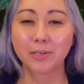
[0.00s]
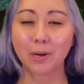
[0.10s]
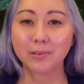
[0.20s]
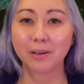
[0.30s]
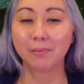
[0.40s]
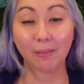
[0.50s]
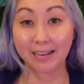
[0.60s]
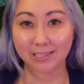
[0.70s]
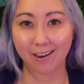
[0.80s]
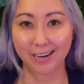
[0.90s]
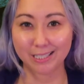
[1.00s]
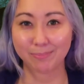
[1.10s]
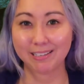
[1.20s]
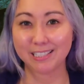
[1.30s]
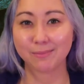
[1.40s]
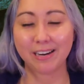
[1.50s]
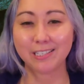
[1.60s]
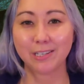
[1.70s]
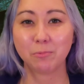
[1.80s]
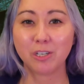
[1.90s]
there's also less audience
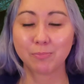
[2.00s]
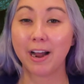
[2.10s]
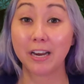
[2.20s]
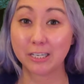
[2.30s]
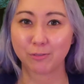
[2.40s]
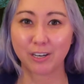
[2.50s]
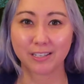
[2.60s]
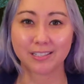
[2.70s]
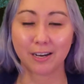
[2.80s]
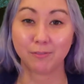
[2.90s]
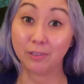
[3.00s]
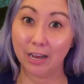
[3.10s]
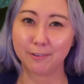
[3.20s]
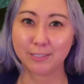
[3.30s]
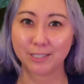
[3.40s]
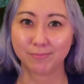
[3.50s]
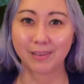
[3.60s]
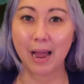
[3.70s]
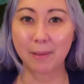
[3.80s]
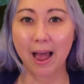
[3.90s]
participation, which my introverted self loves.
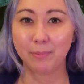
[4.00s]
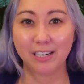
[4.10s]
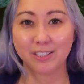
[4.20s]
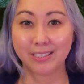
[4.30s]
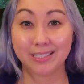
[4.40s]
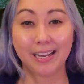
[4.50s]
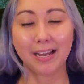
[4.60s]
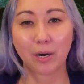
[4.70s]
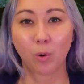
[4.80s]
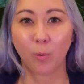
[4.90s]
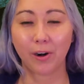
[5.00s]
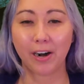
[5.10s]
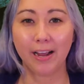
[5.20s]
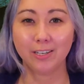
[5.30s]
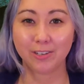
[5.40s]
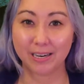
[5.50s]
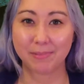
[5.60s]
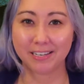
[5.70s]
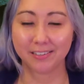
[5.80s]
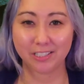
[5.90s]
I'm happy to just sit in a corner and drink
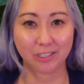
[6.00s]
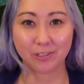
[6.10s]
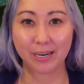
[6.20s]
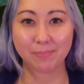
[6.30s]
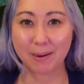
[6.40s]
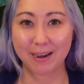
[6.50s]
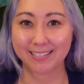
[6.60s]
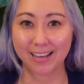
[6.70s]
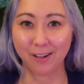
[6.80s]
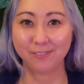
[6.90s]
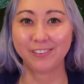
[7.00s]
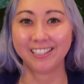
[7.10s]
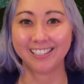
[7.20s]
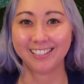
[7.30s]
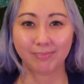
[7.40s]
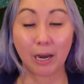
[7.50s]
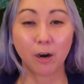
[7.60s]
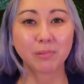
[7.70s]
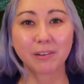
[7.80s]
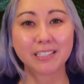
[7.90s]
my delicious drink by myself. I
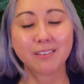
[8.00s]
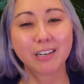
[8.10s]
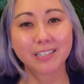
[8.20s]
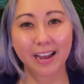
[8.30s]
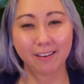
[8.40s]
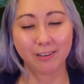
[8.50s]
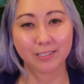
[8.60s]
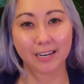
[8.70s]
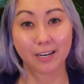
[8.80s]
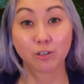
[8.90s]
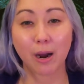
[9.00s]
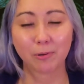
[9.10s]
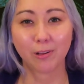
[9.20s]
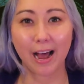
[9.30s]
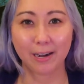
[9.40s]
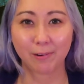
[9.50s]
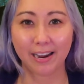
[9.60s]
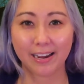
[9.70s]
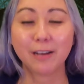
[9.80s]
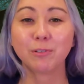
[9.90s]
hope the rest of your day feels like a tropical
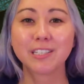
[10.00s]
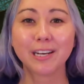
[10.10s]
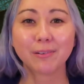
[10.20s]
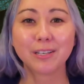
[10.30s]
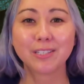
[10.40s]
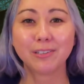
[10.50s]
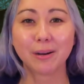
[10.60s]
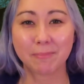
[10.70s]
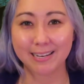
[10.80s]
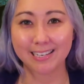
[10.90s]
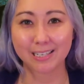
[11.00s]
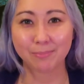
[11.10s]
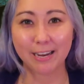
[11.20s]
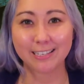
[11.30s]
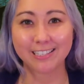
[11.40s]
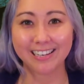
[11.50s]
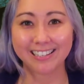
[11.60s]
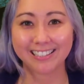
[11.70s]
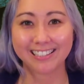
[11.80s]
hideaway, and we'll see you real soon at Pixie Dust PhD.